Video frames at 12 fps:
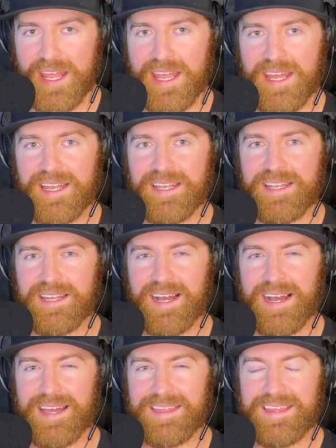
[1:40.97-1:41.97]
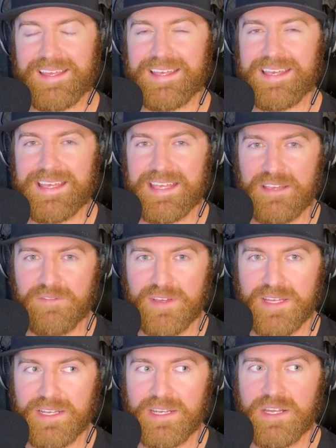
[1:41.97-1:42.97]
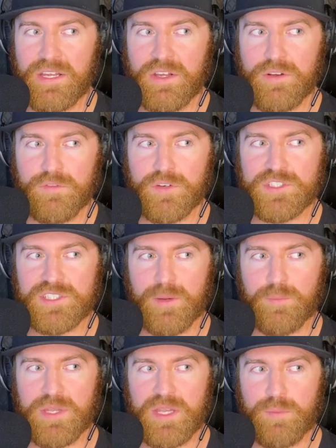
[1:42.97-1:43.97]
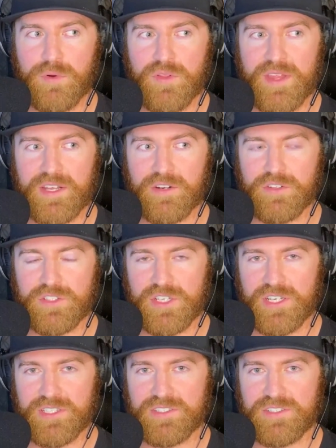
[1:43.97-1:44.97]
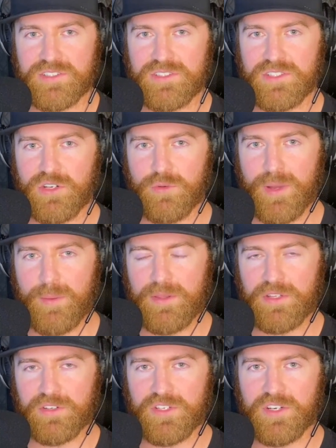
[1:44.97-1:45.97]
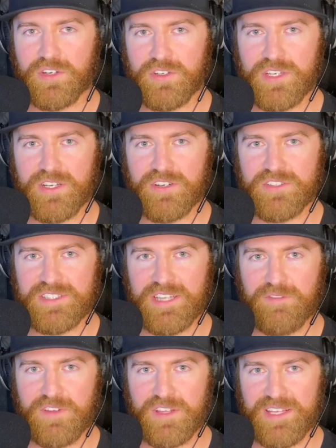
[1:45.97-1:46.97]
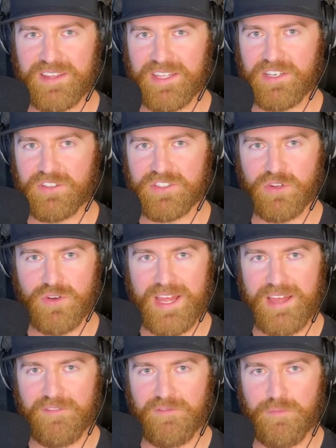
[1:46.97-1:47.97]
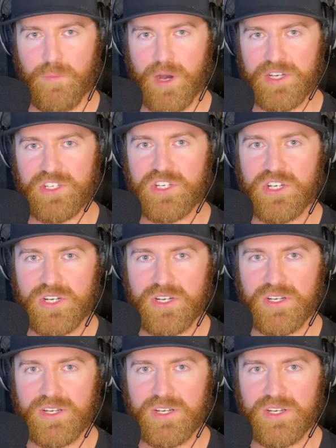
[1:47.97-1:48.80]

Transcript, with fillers: And I think even for some people that are just, you know, maybe in their younger years and they feel like they just don't have much